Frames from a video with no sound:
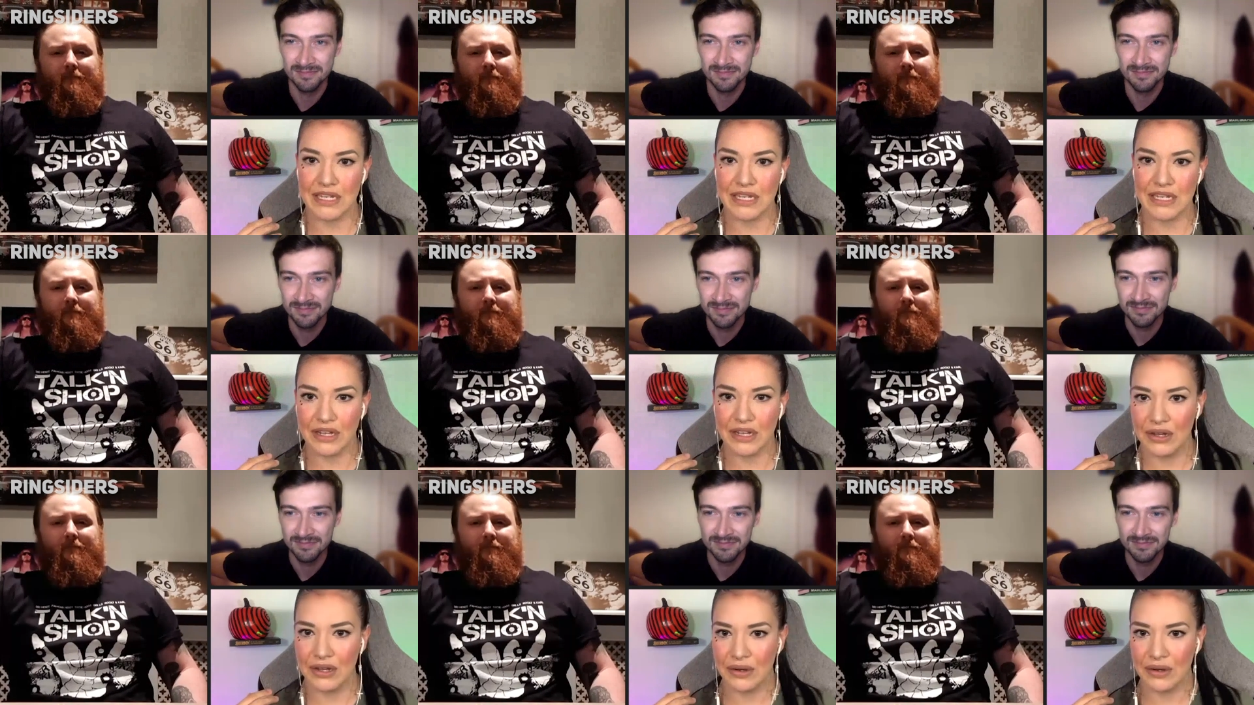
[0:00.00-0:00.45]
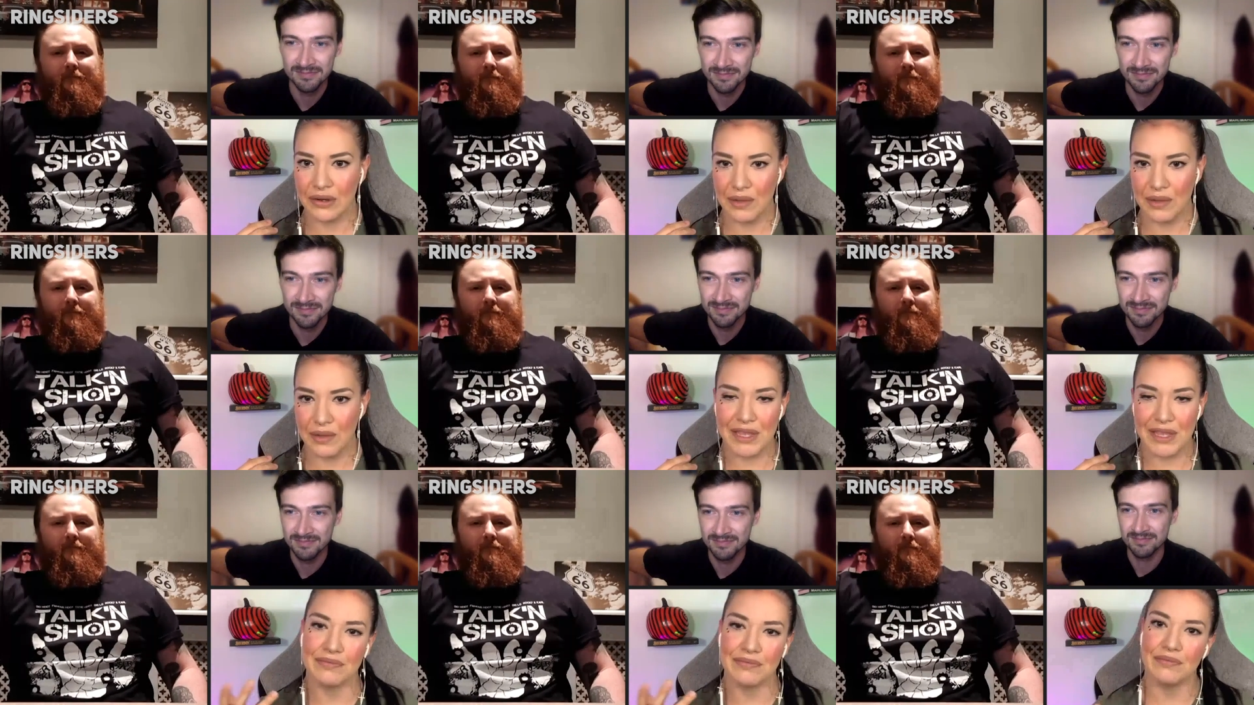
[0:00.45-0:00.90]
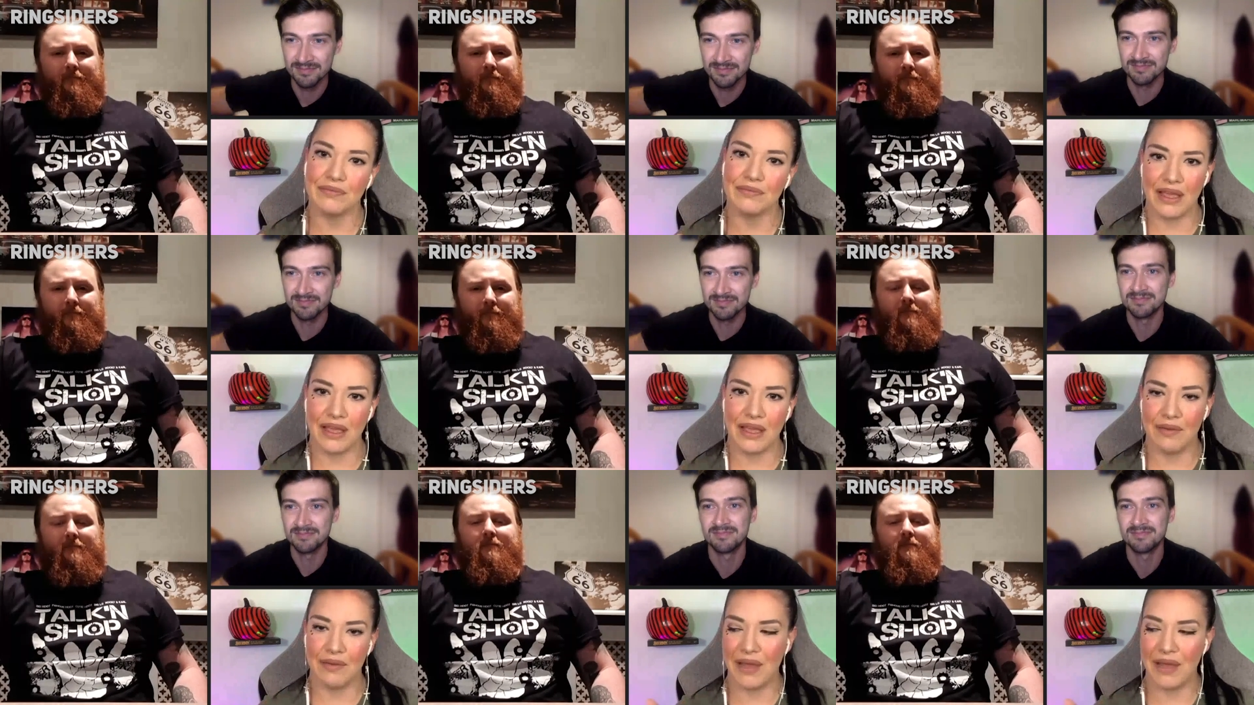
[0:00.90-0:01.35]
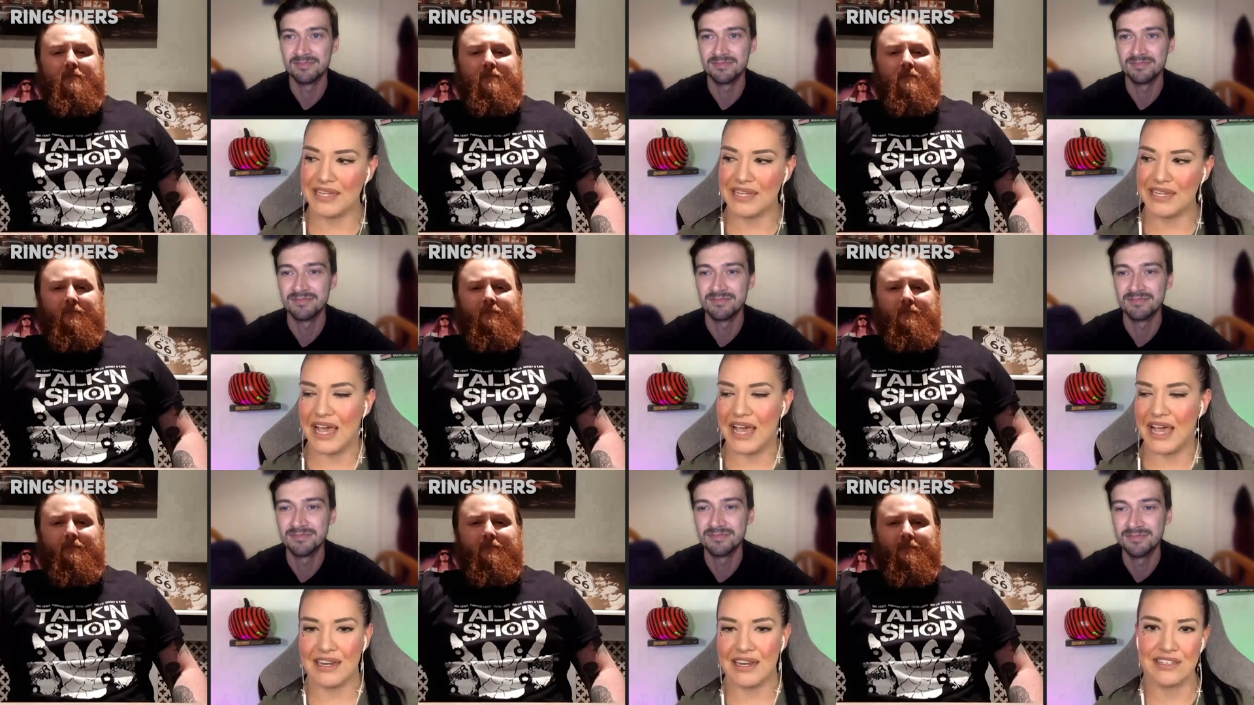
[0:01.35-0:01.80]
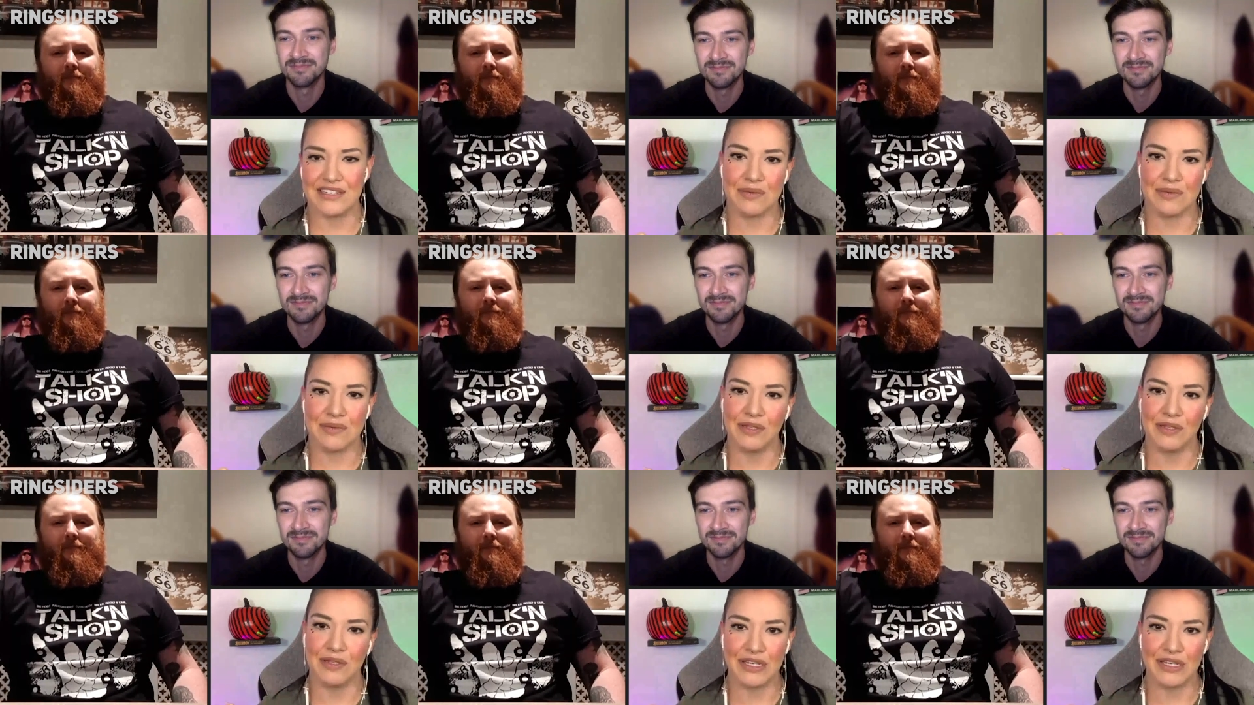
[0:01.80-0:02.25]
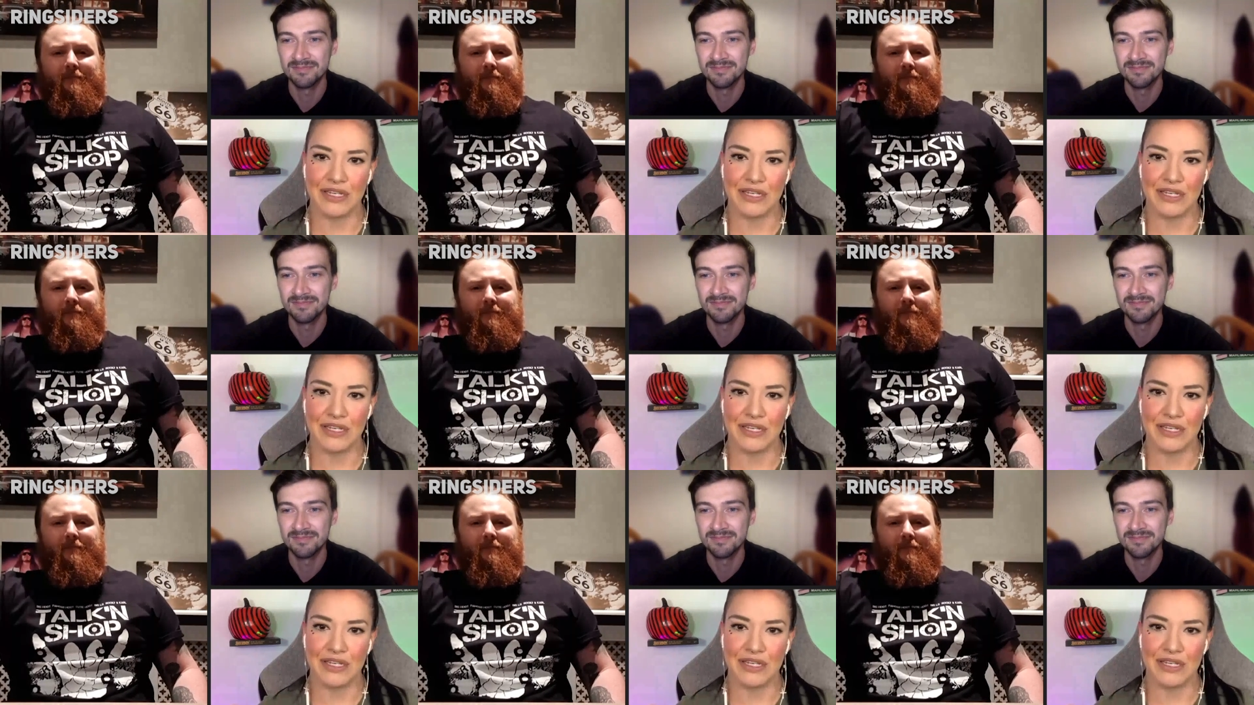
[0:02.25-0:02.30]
Speaker 1: Malenko. I mean, my dad and Dean